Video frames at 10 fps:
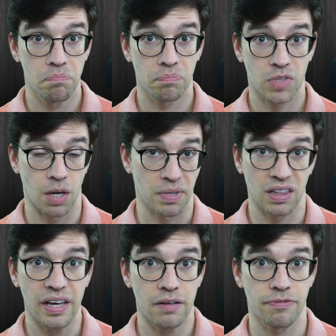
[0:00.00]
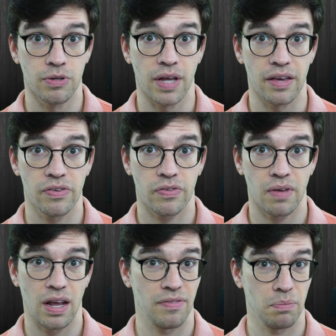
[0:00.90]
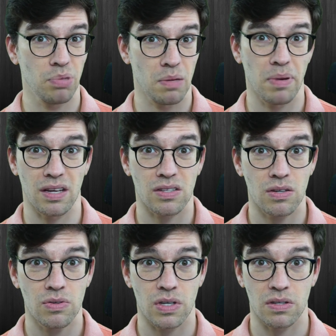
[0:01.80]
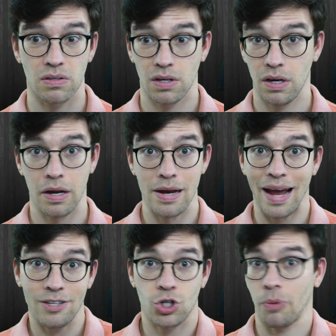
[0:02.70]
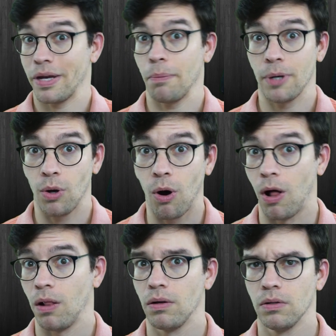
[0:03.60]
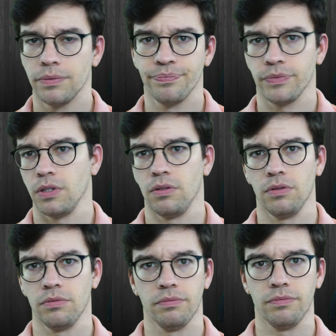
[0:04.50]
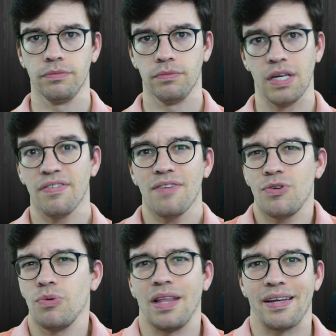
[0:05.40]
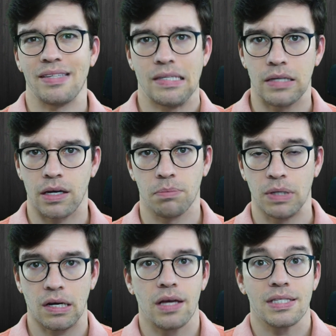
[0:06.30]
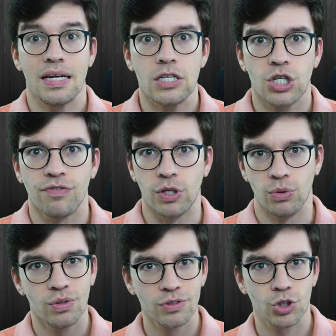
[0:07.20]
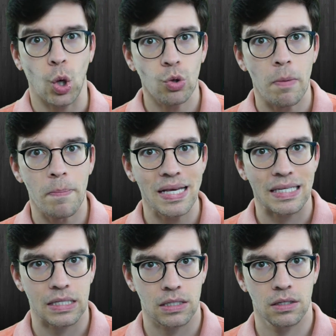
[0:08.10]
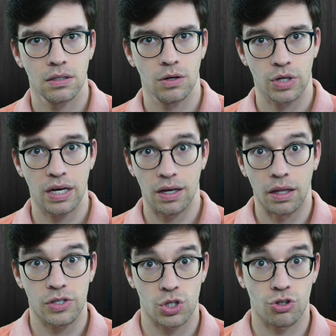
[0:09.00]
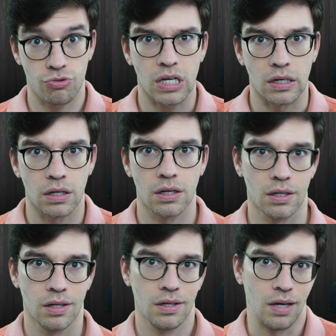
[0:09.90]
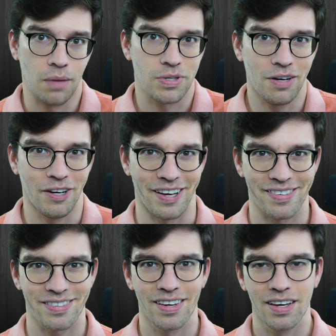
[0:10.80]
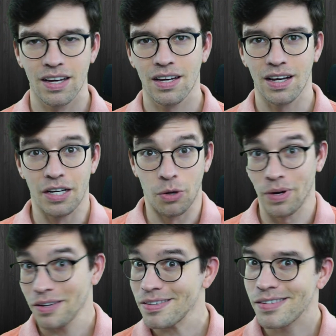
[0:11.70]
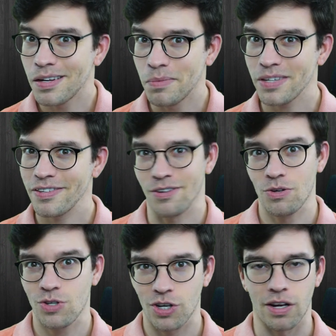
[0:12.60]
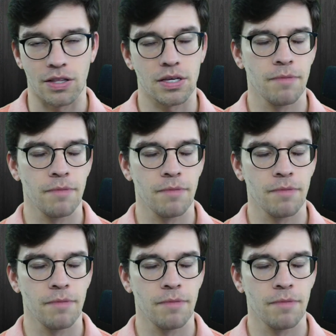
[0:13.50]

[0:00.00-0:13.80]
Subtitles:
coming late a few days and having pretty bad excuses. Not showing up at all. Even if you were like sick, but it's an interview. Don't miss, okay? Unless you're green. I'm serious. No one else is going to miss, so you shouldn't.